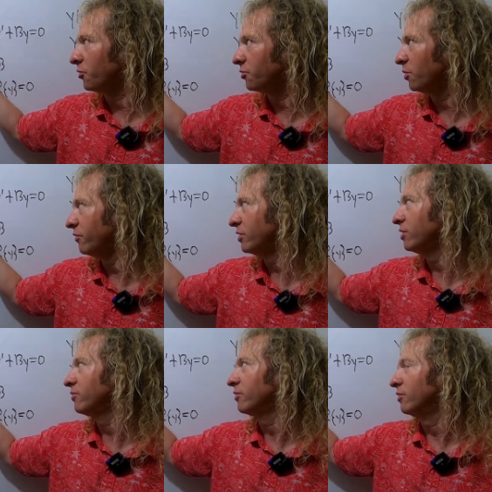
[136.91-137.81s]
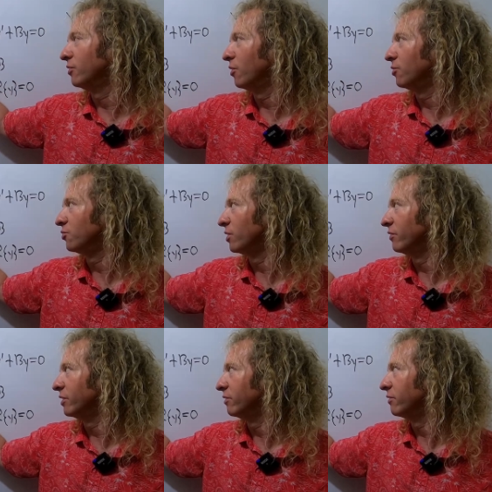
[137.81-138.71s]
with derivative, no
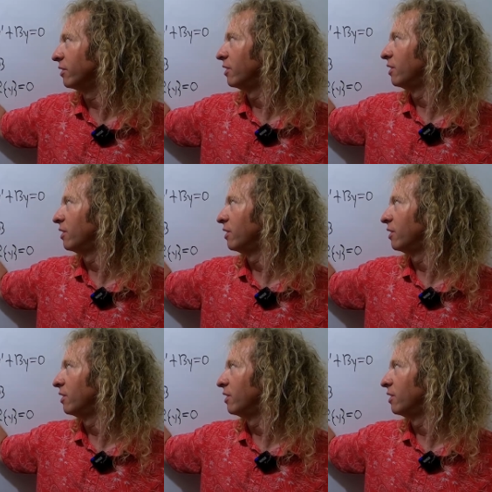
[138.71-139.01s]
derivative.